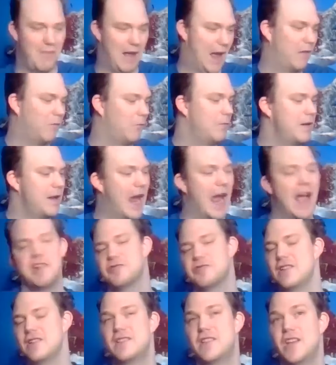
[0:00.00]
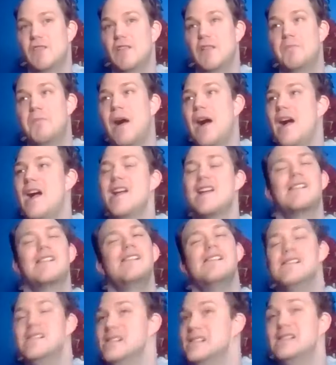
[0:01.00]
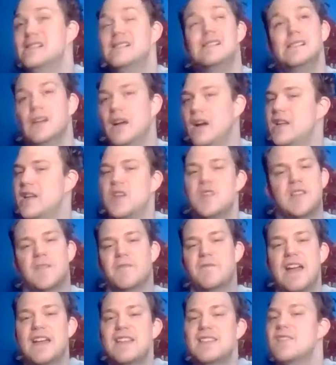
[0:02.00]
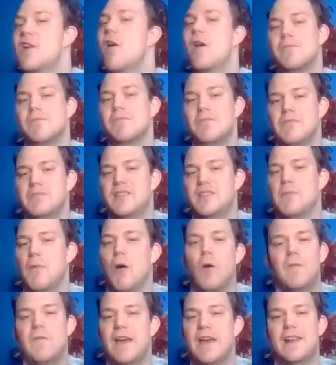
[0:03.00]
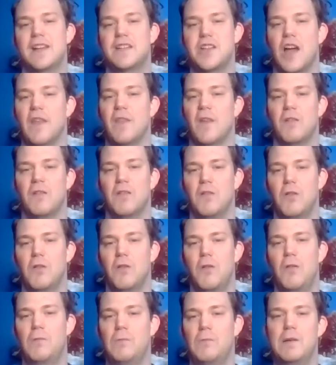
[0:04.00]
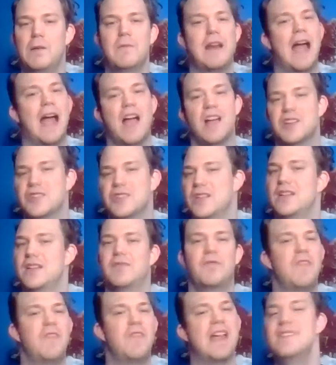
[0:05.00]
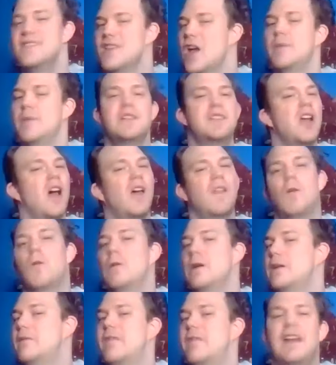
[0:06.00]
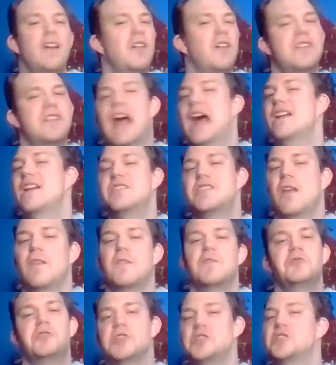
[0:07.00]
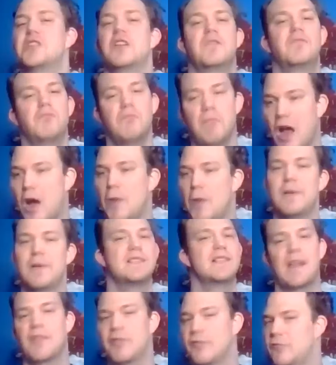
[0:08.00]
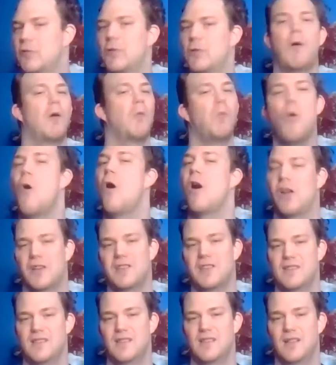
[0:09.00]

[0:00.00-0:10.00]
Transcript: And we'd actually do it by using FaceTime to motivate each other. We would actually FaceTime each other, or we'd video chat each other just to help us get through our walks.